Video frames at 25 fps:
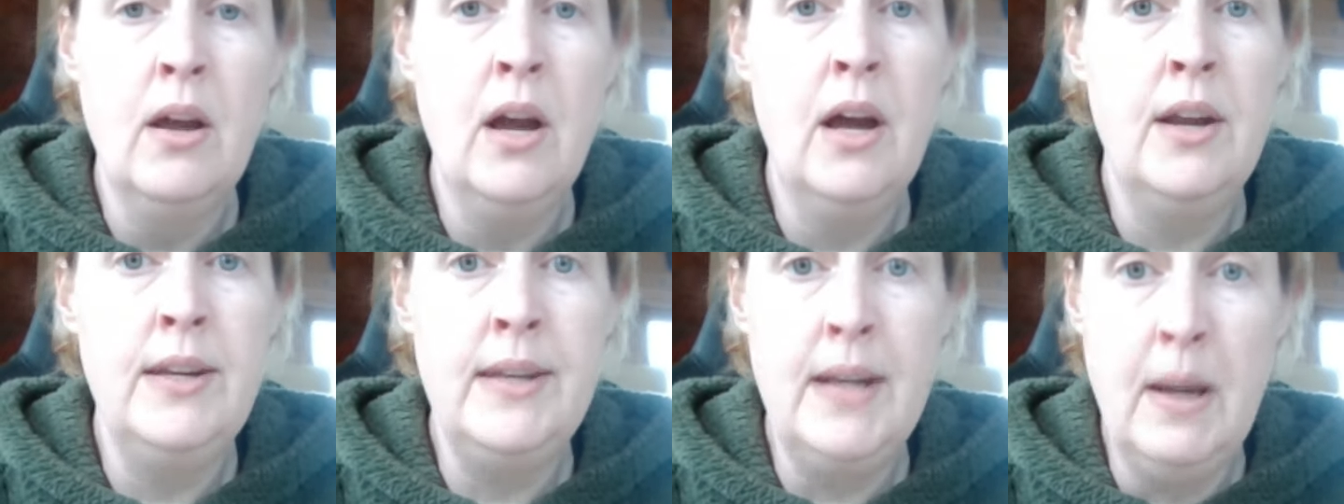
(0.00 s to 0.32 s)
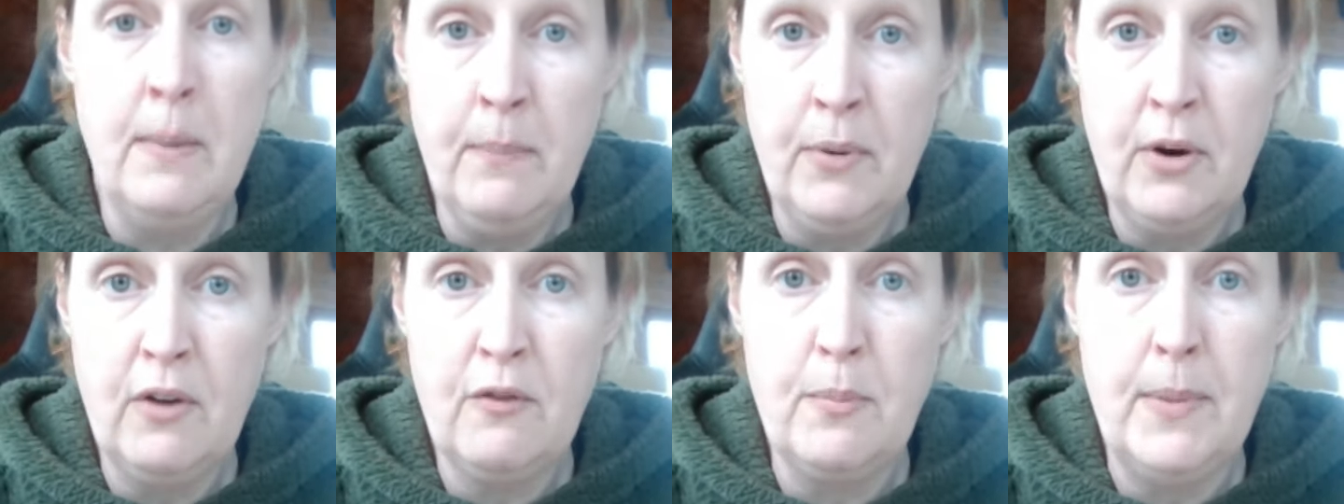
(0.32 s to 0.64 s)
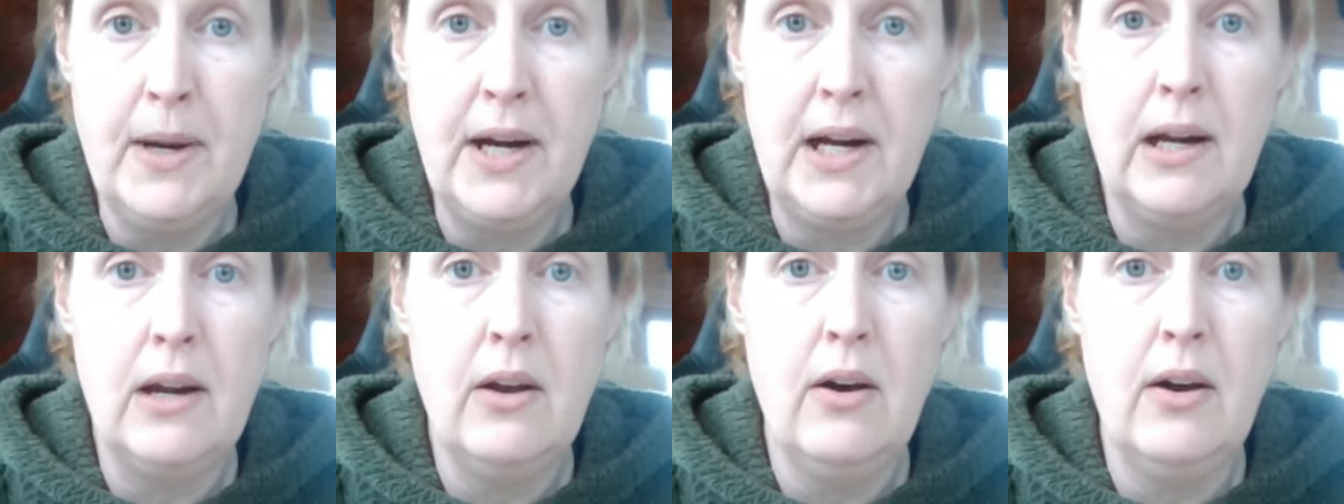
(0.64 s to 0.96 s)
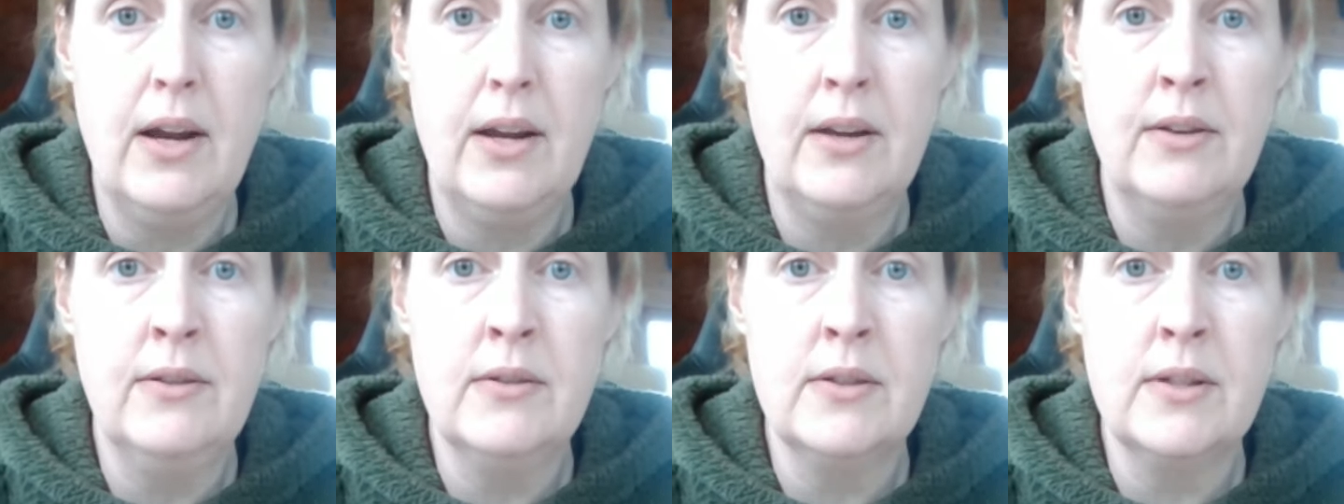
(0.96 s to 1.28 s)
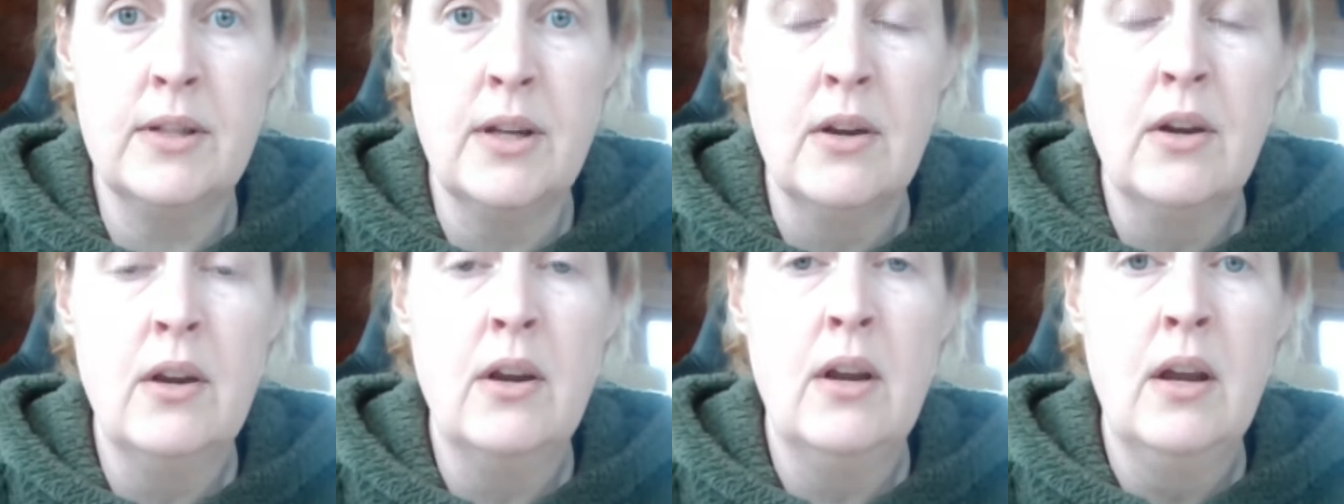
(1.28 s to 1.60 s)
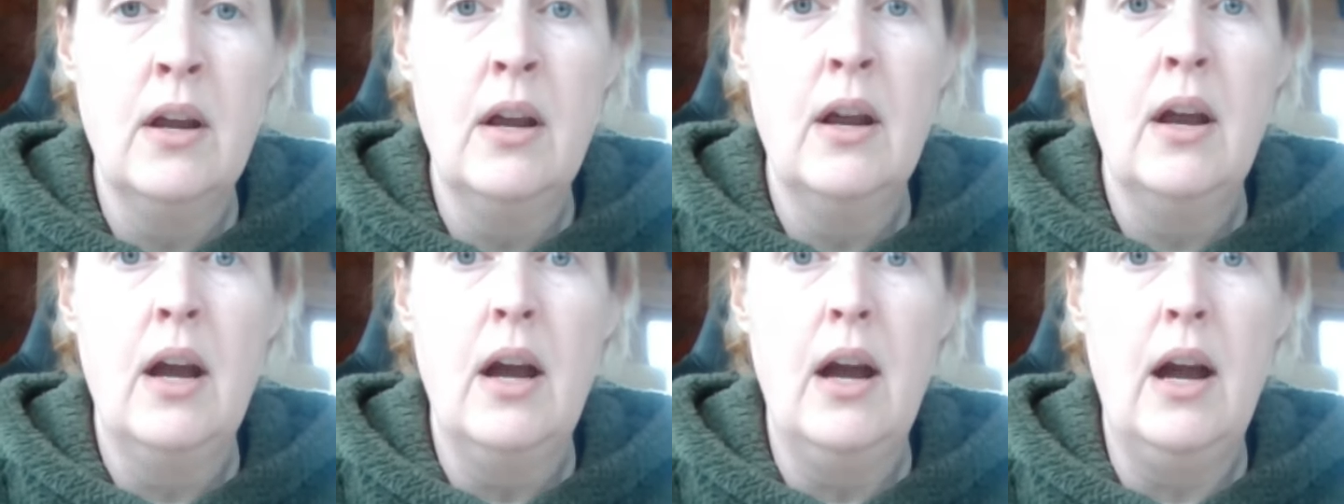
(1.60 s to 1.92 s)
A number of my clients
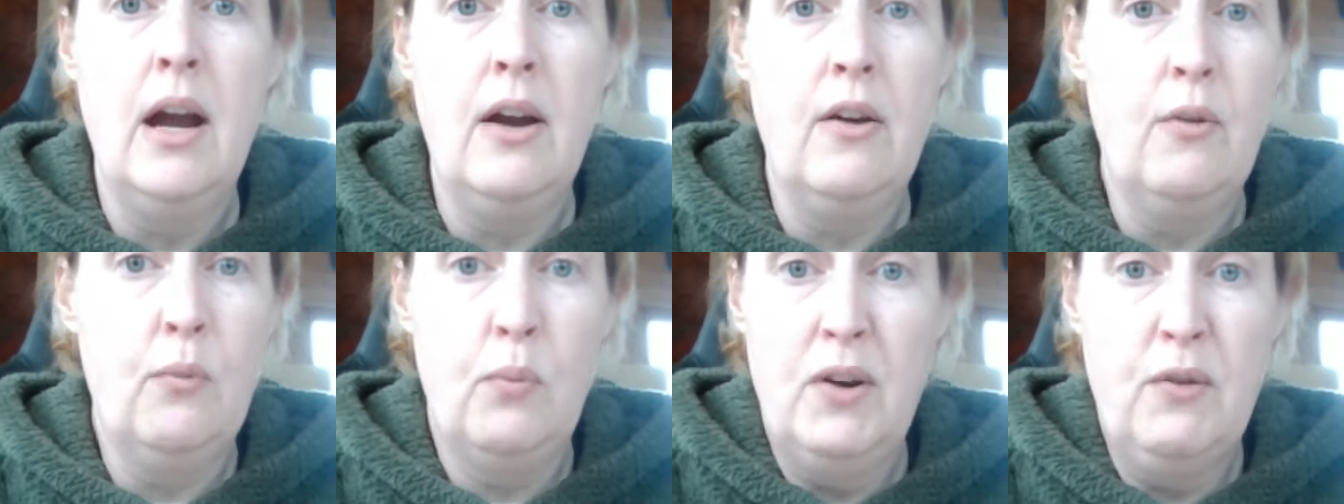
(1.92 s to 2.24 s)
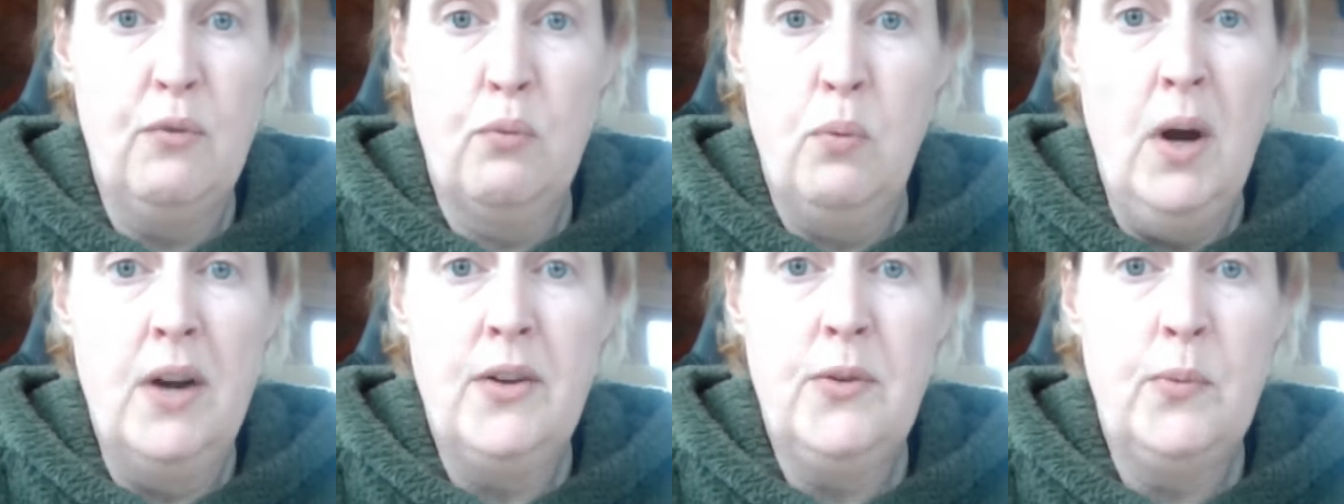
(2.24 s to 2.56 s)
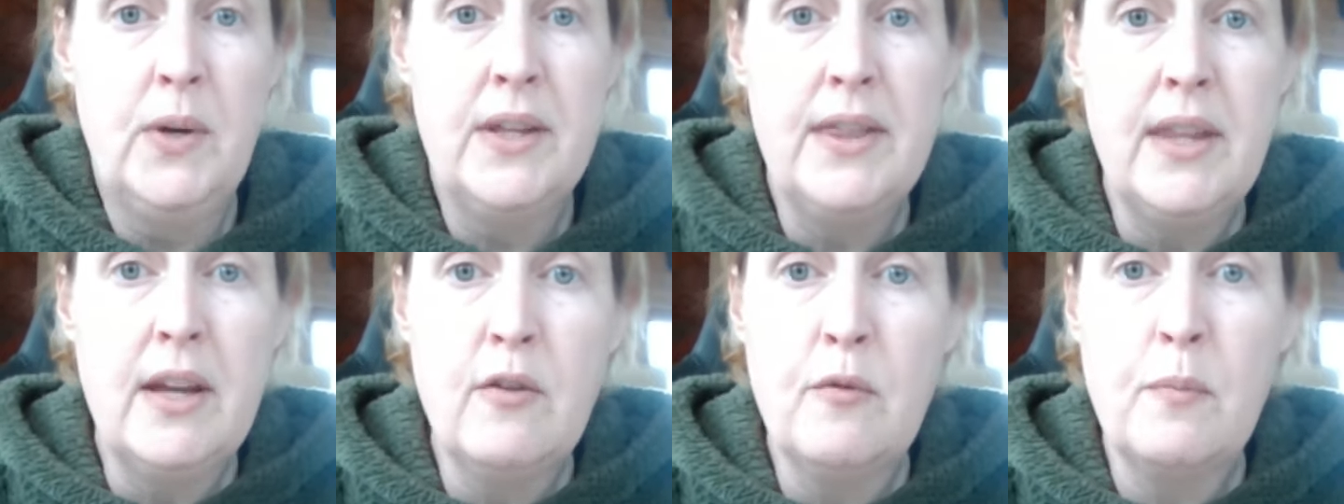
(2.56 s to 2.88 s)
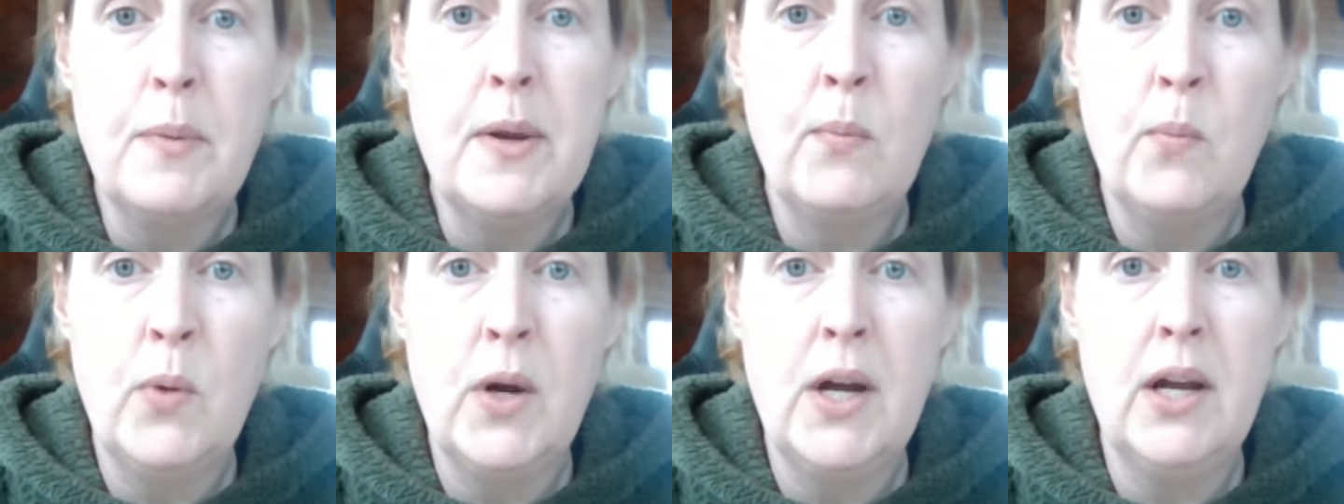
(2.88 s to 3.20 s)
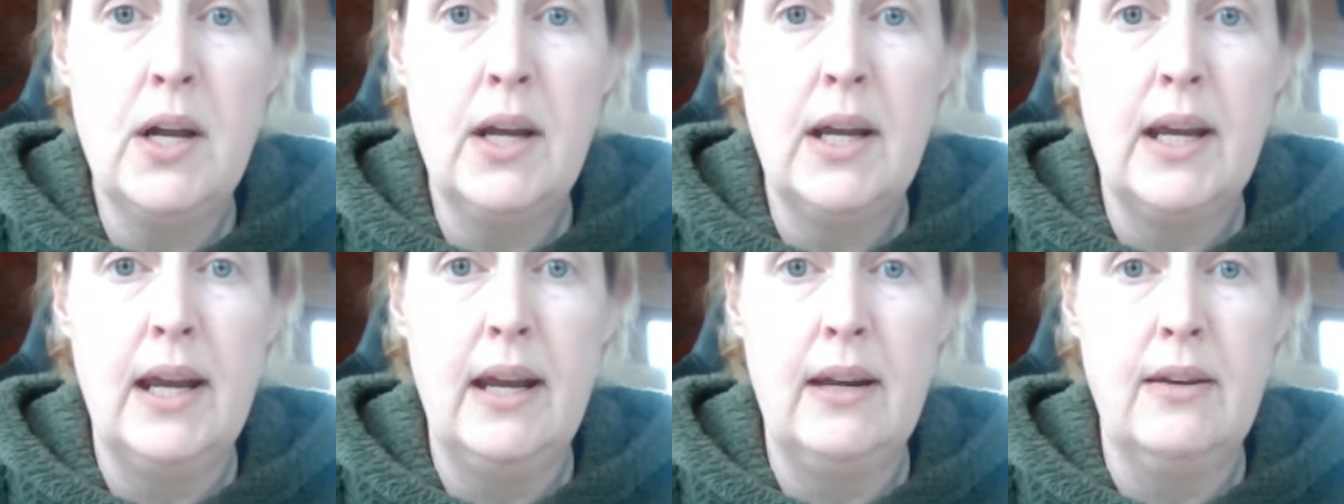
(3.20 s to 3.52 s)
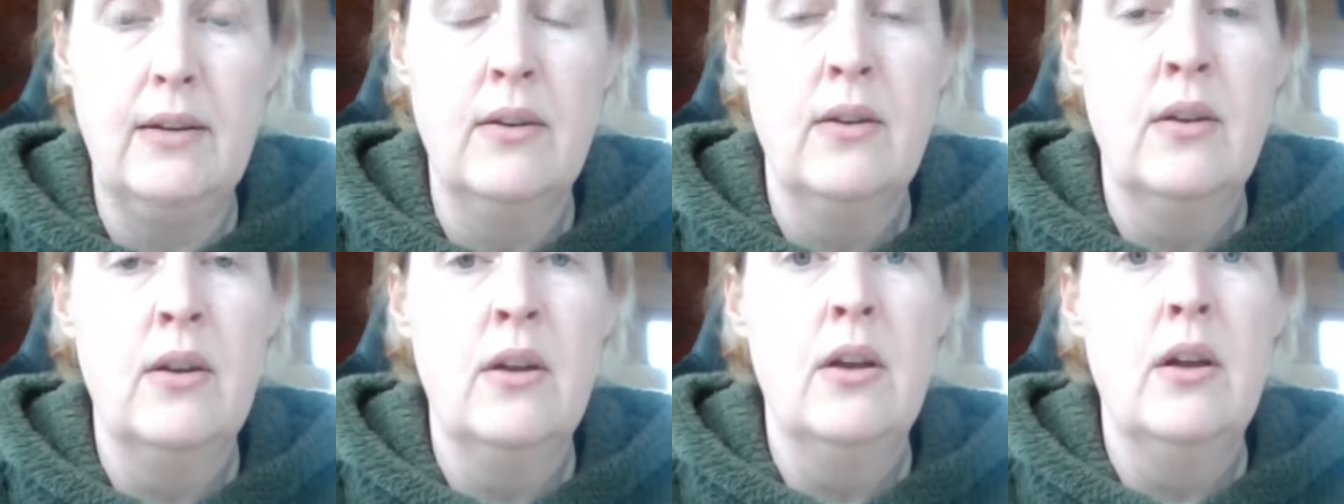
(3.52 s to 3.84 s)
we've won when they've been
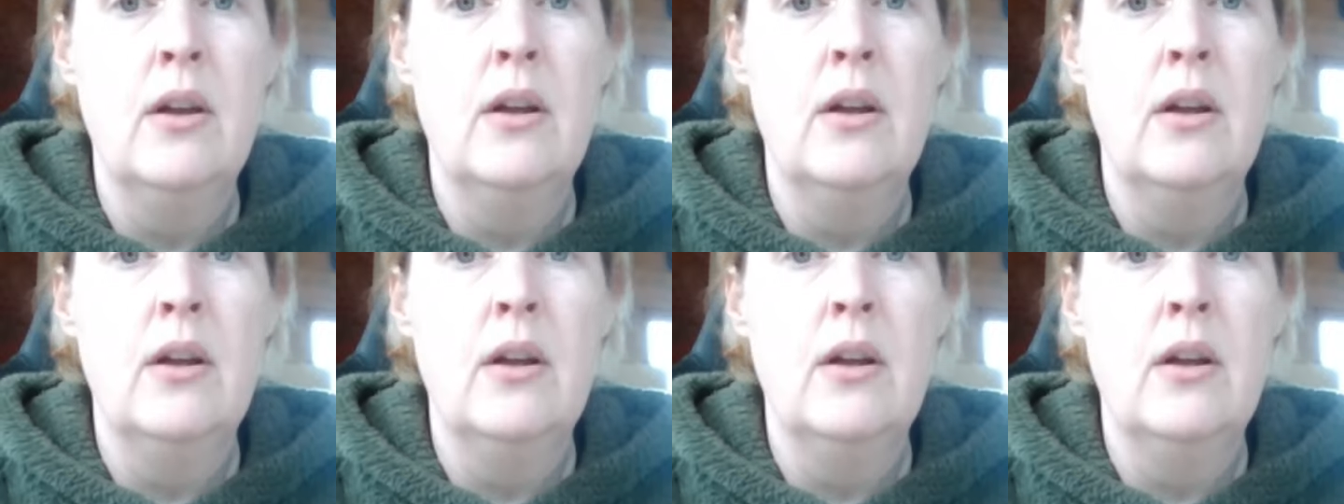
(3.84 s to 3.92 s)
working.